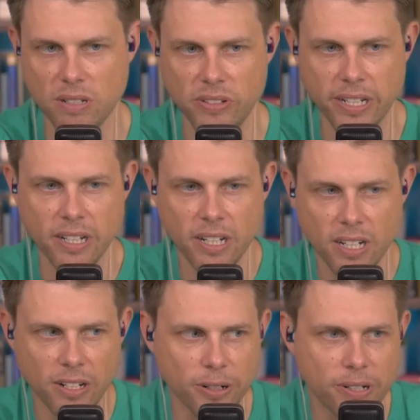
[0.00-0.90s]
of, like,
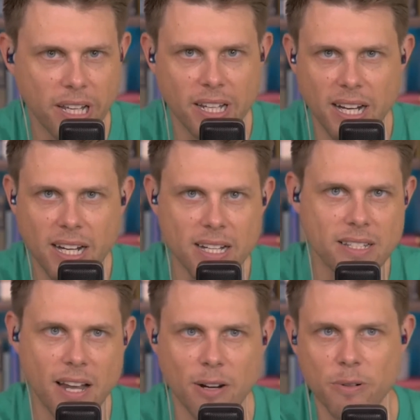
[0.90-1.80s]
okay,
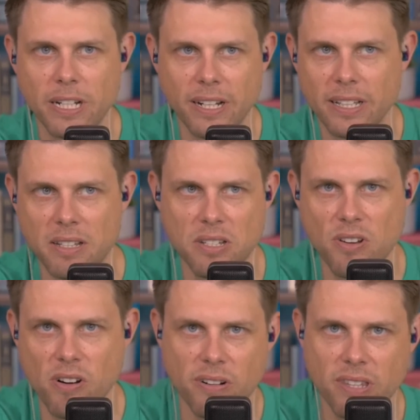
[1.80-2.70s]
guys, how are we going to get this
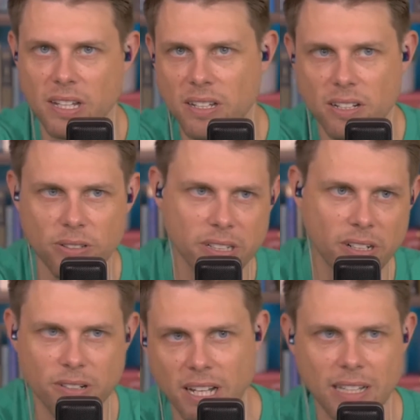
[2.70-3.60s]
NAR thing going?
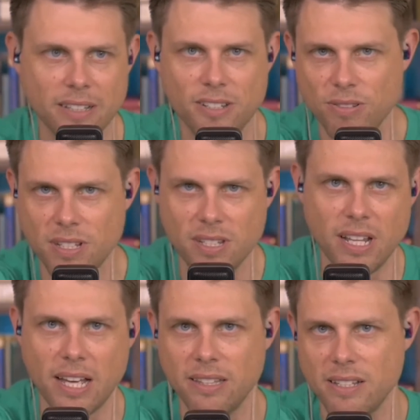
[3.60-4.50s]
Okay, let's do this and
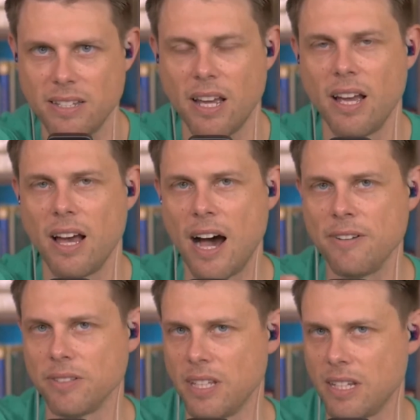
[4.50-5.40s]
that and this. I
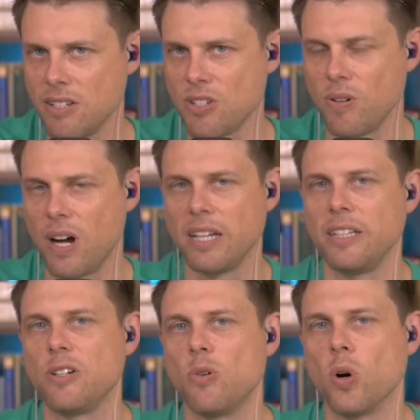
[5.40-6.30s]
don't think it's so
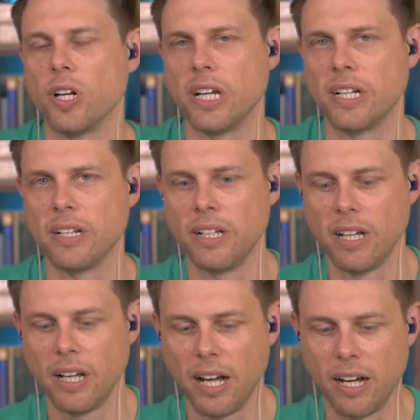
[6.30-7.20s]
highly coordinated. There's
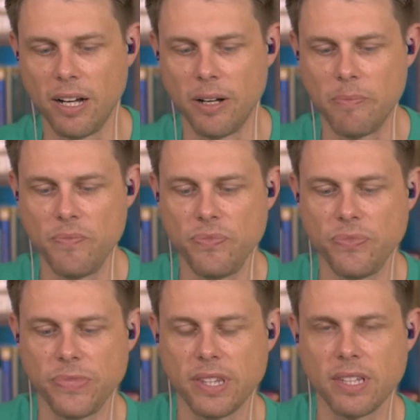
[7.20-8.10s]
not a NAR um, knock
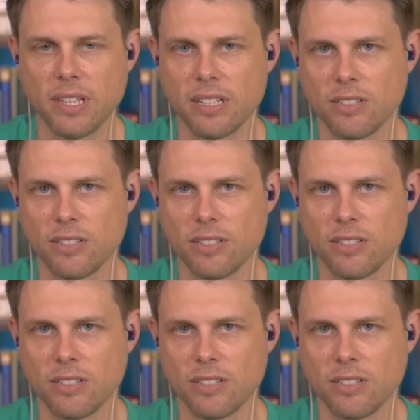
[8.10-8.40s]
list.